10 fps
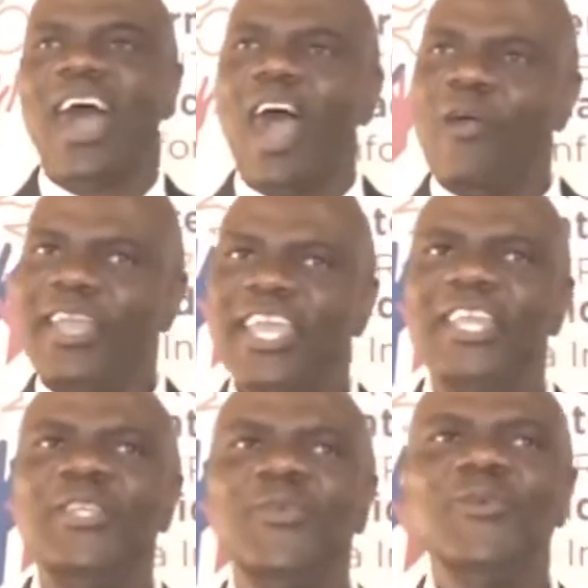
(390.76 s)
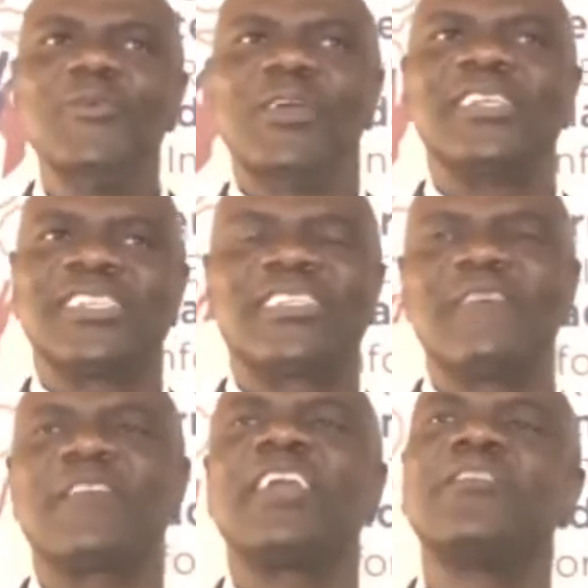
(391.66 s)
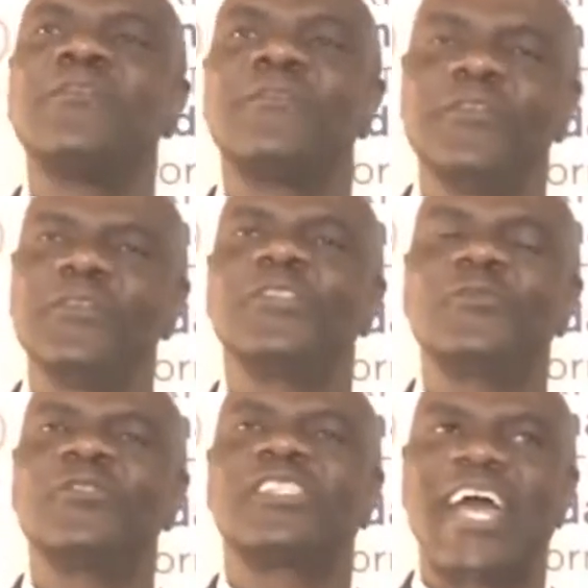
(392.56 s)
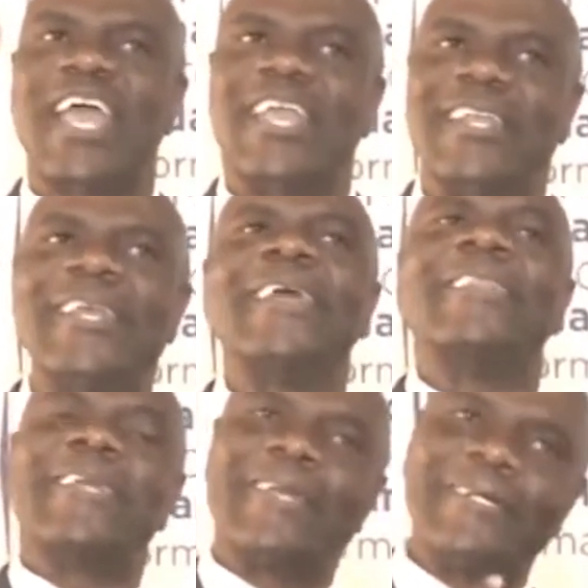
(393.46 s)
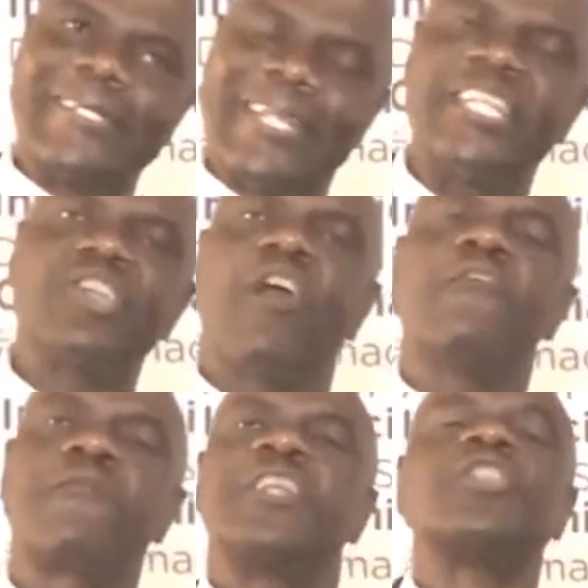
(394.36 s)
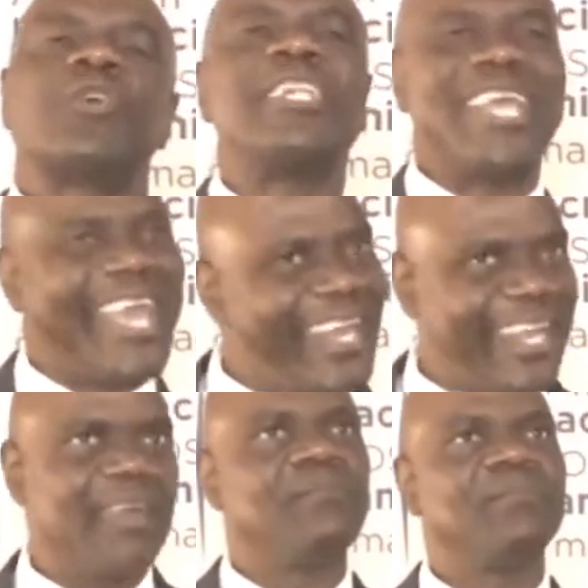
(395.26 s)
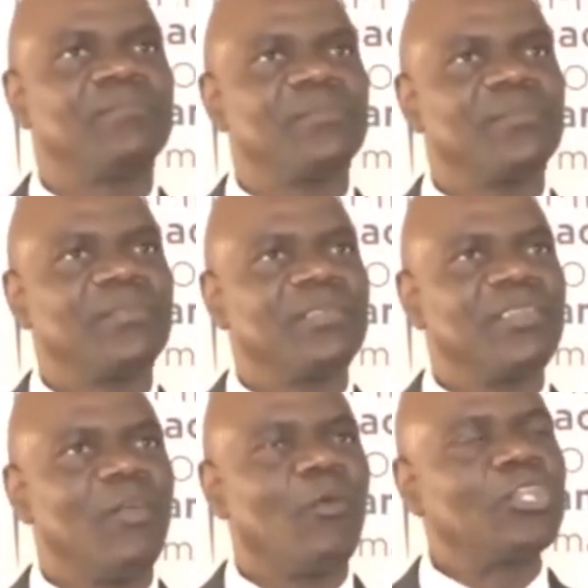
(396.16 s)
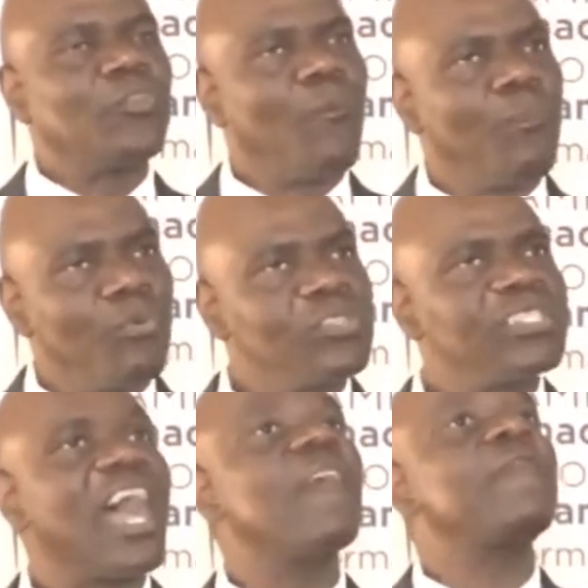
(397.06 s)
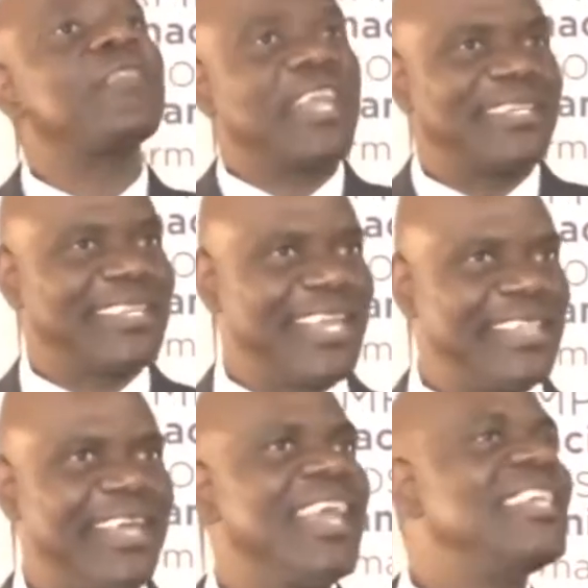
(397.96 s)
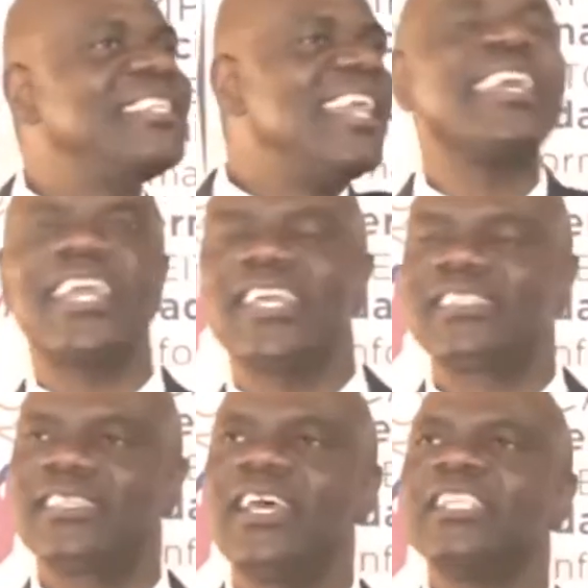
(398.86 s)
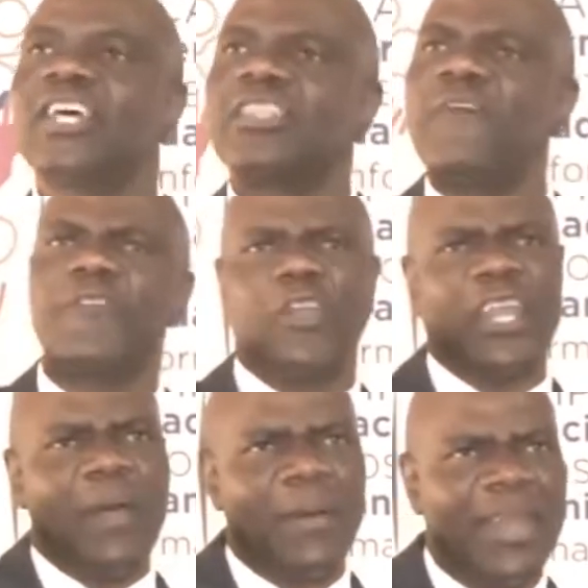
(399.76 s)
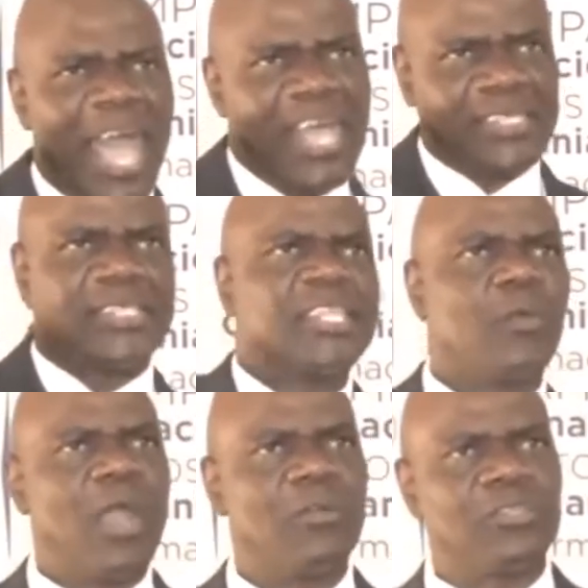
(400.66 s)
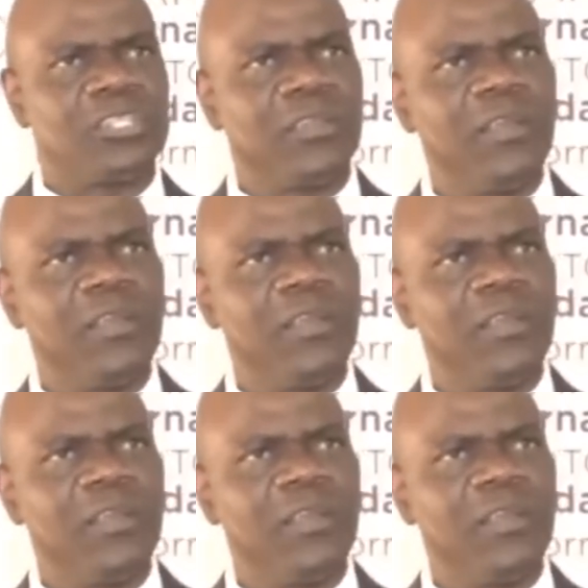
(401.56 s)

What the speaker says: How can you, in South Africa, refuse to sign the Continental Free Trade Area, which will boost Africa together? And in any case, South Africa, you're number last in the world.